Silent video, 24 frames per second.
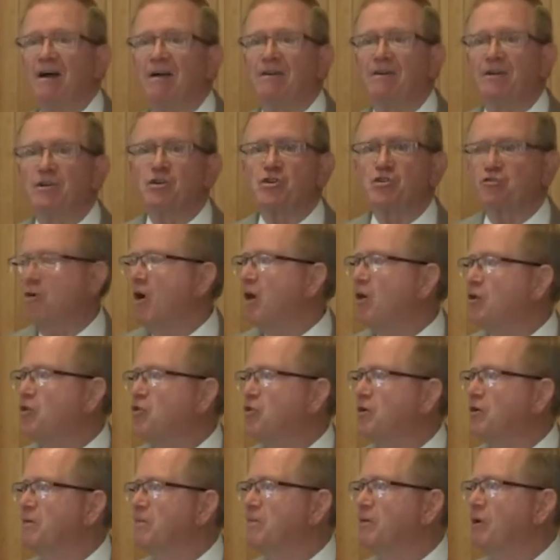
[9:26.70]

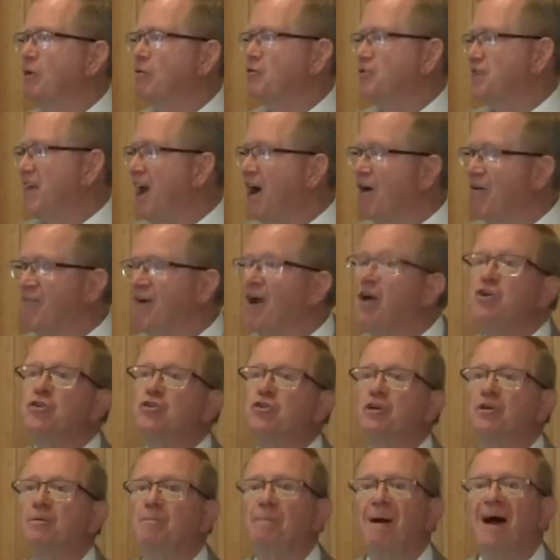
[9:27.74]
destruction or
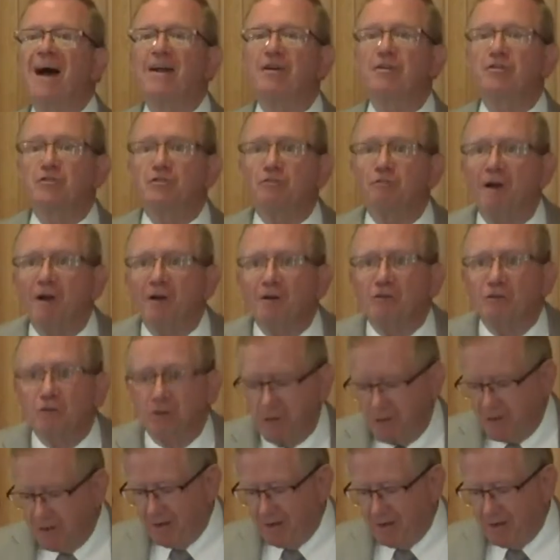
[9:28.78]
salvation by destruction.